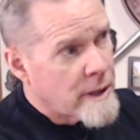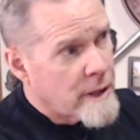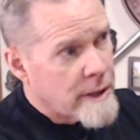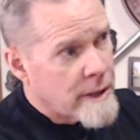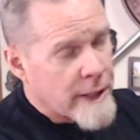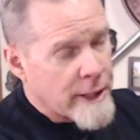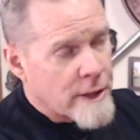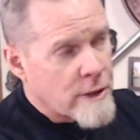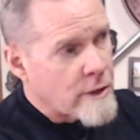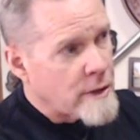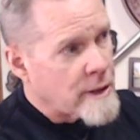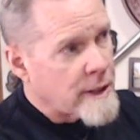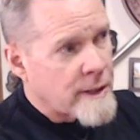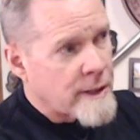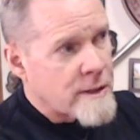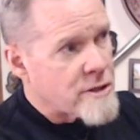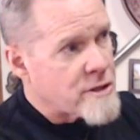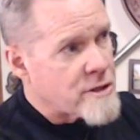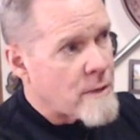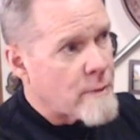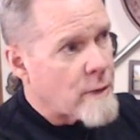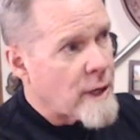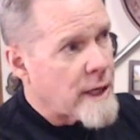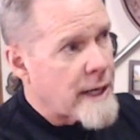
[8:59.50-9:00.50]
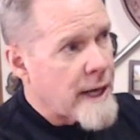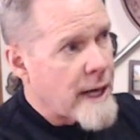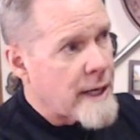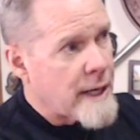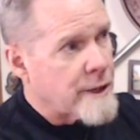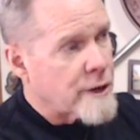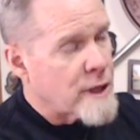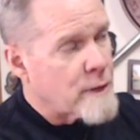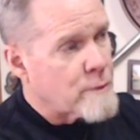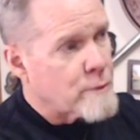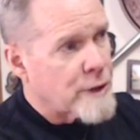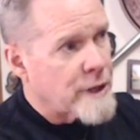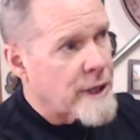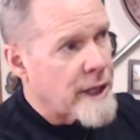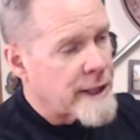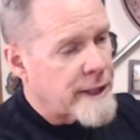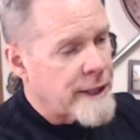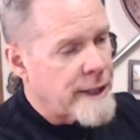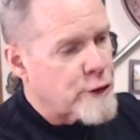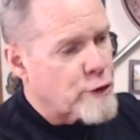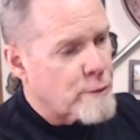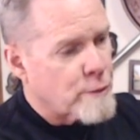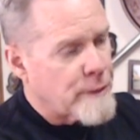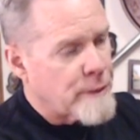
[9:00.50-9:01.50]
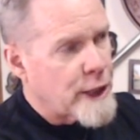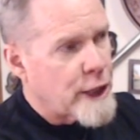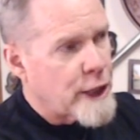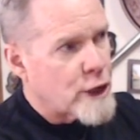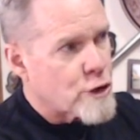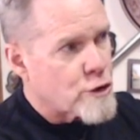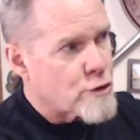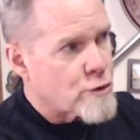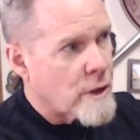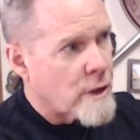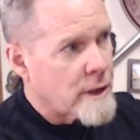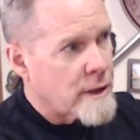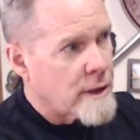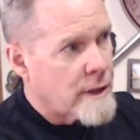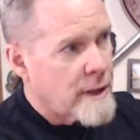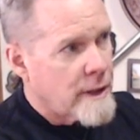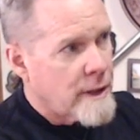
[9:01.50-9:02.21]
Yeah. They couldn't get the semi down there. They'd bring like an intermediate truck.